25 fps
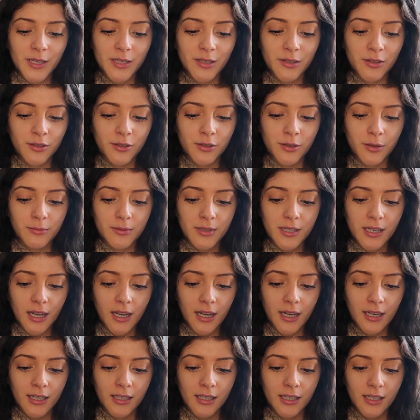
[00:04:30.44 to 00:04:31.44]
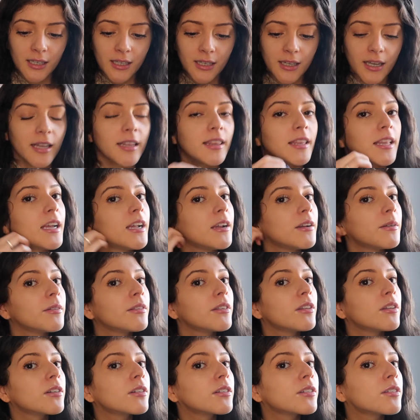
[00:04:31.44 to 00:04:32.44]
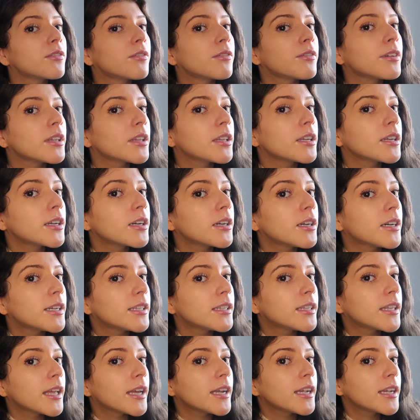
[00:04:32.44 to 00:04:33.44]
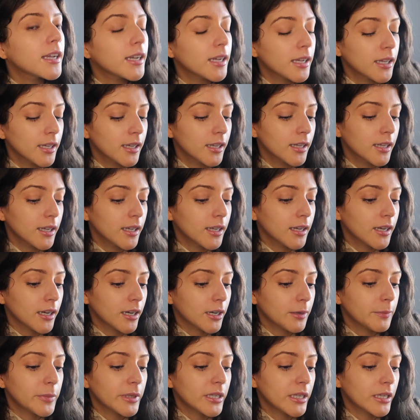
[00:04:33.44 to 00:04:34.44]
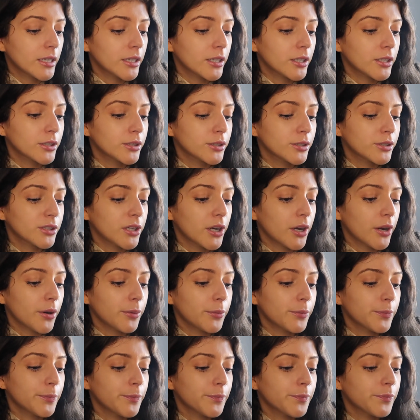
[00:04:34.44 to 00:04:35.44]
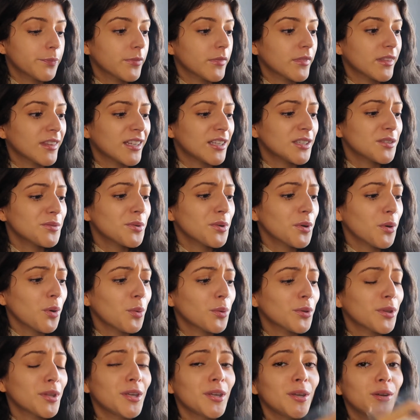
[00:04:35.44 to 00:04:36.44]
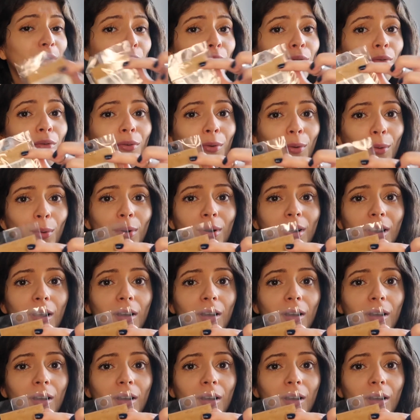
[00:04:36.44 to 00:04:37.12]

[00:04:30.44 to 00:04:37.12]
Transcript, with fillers: because they're so tiny and they looked really good like up here so these were only four